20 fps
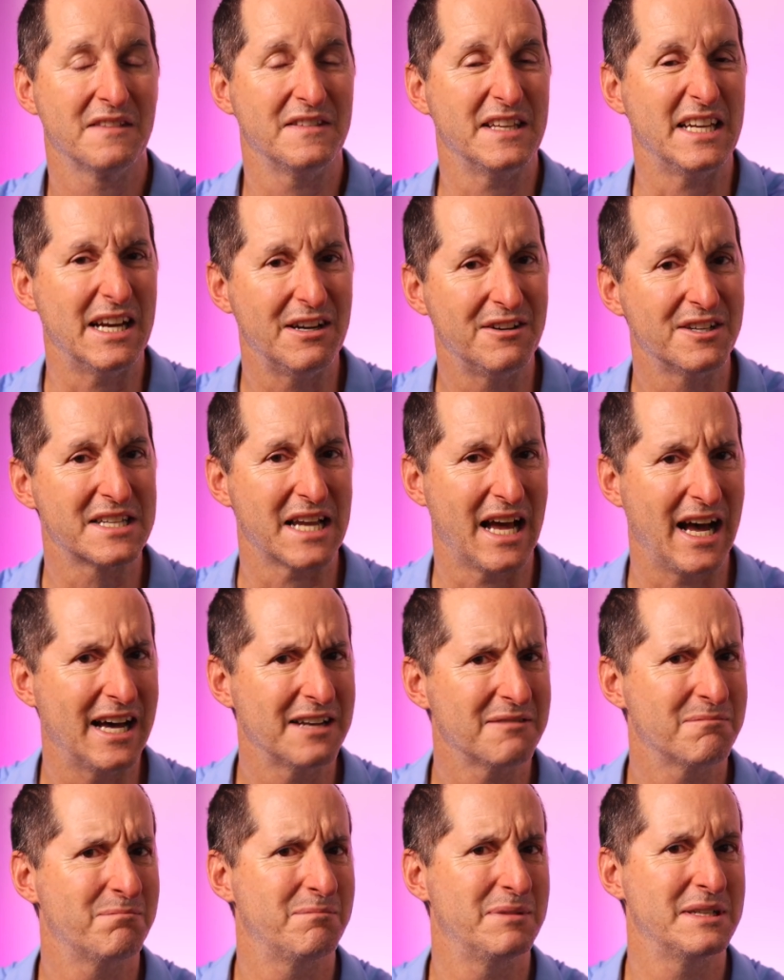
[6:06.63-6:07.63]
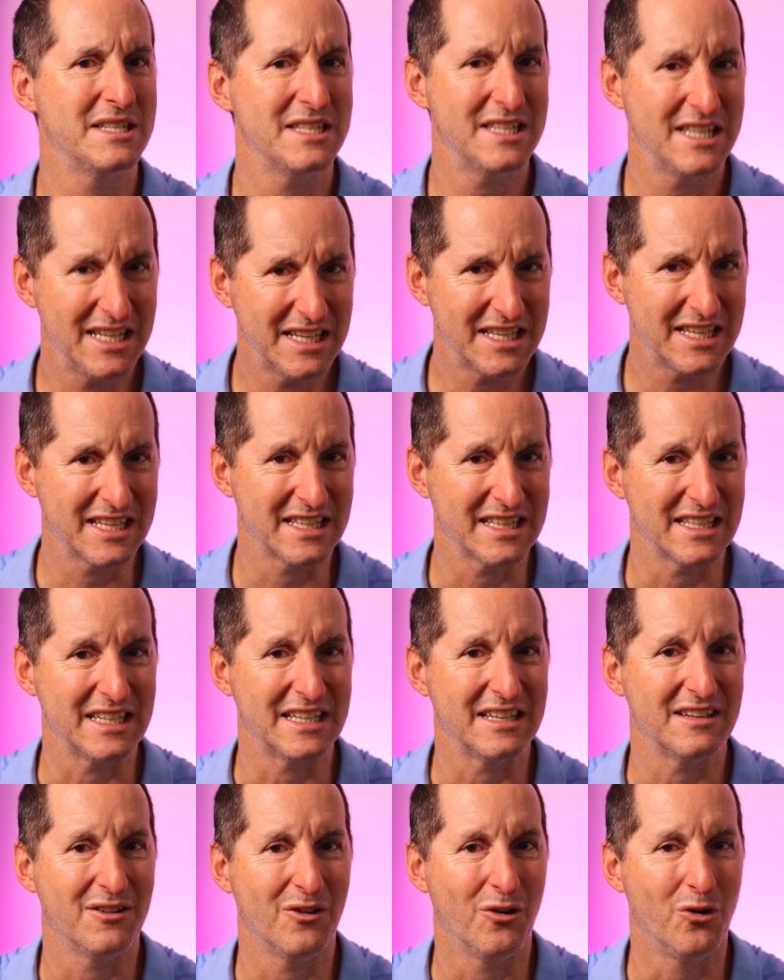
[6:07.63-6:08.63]
The errors aren't
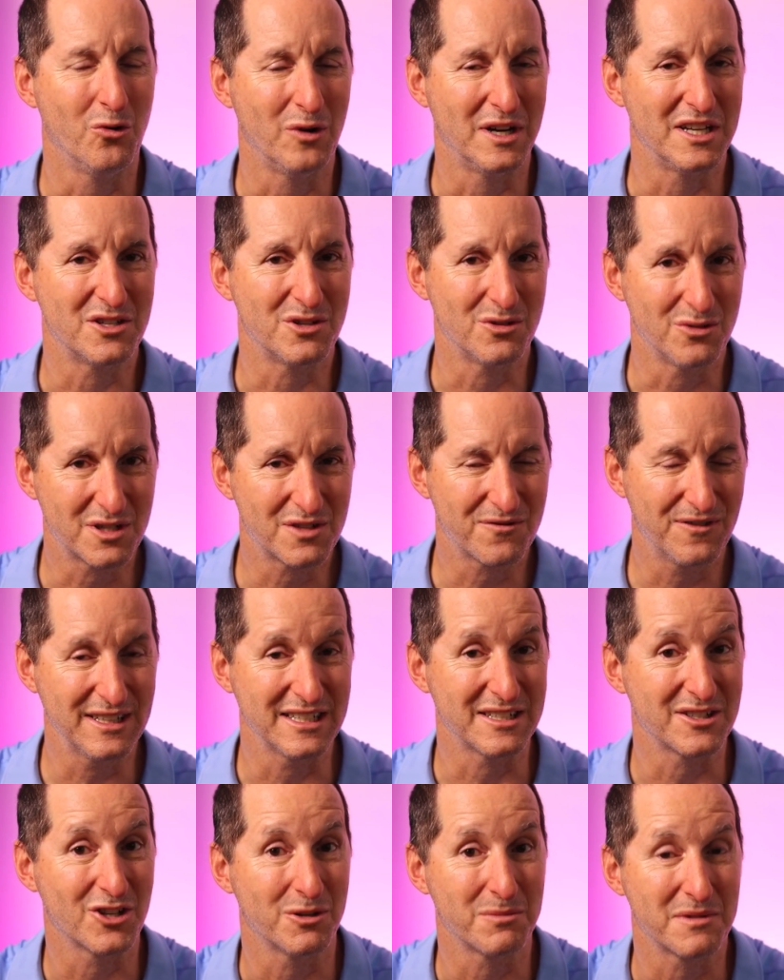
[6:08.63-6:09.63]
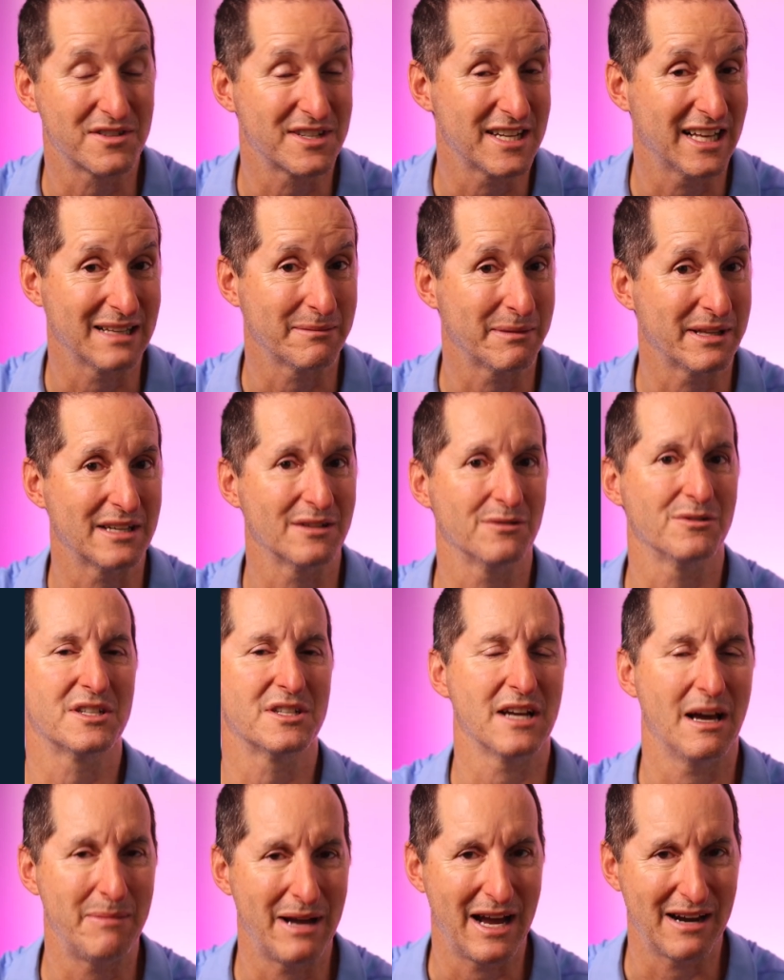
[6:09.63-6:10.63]
particularly always useful in terms of telling me that it
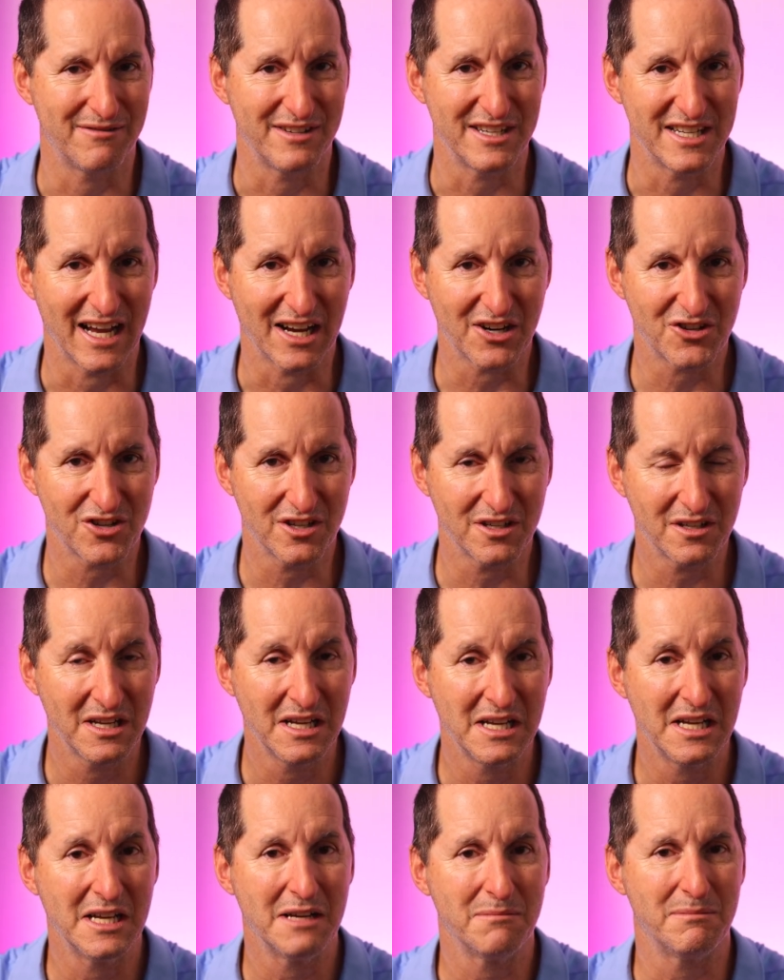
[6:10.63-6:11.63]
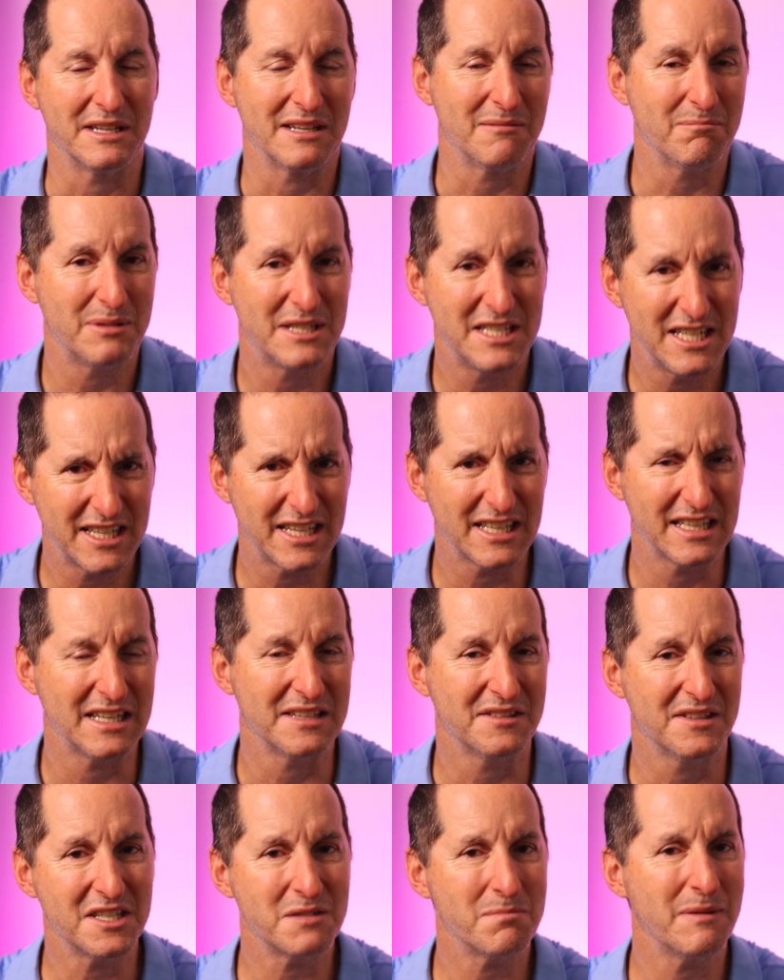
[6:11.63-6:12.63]
about redaction, but in
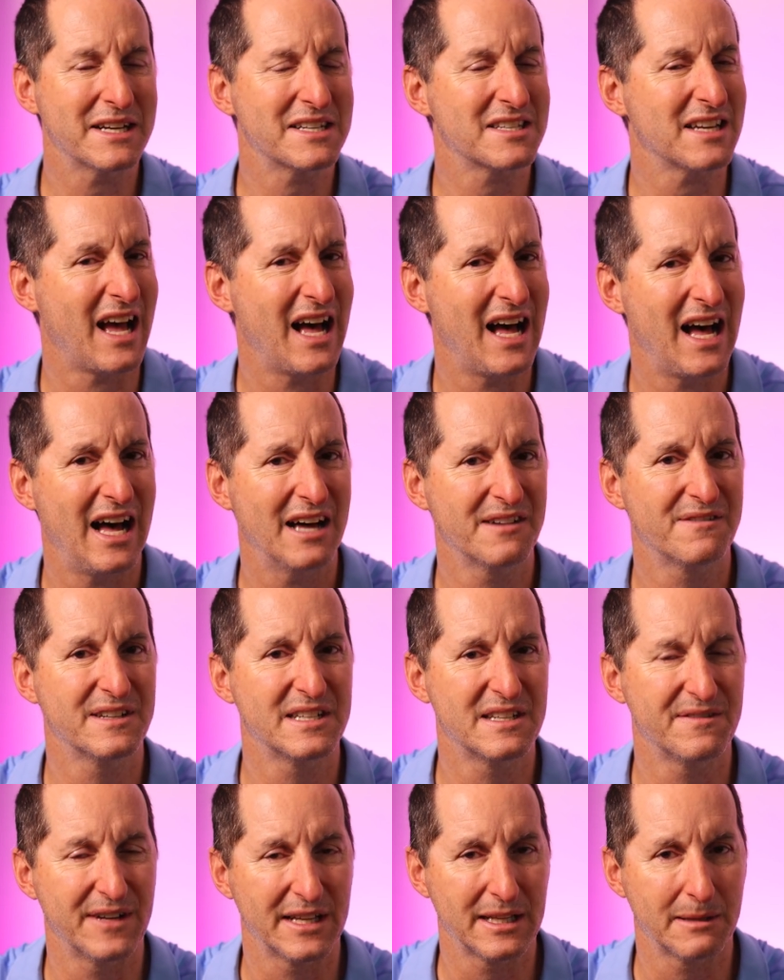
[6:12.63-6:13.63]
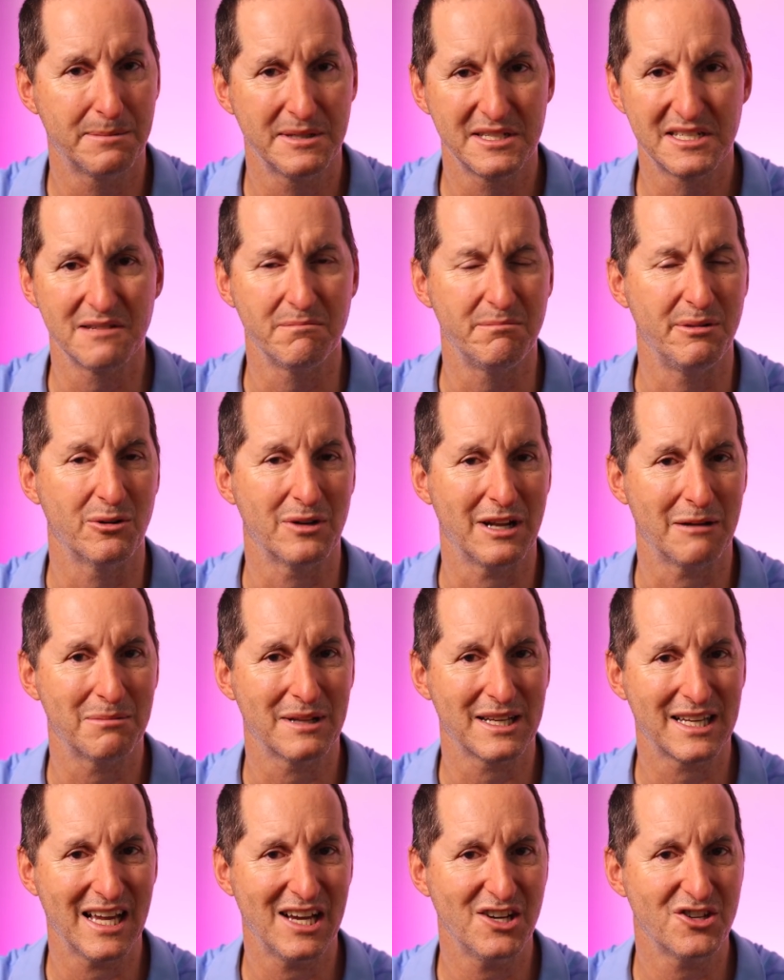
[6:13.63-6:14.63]
particular, this makes it hard for developers to build
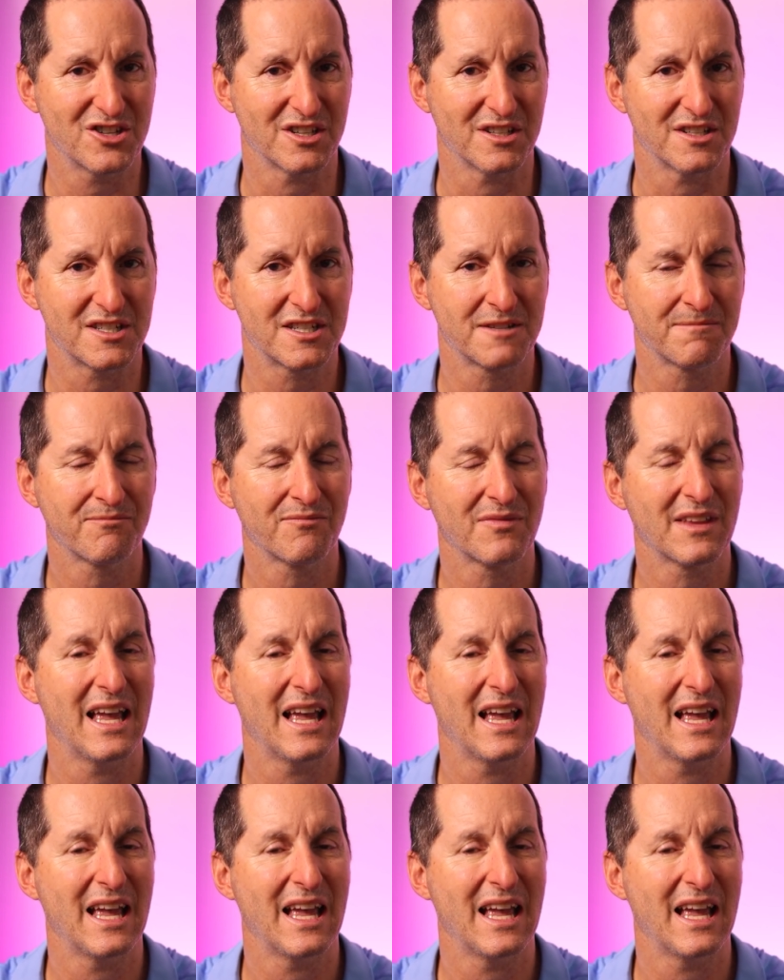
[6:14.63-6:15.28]
applications.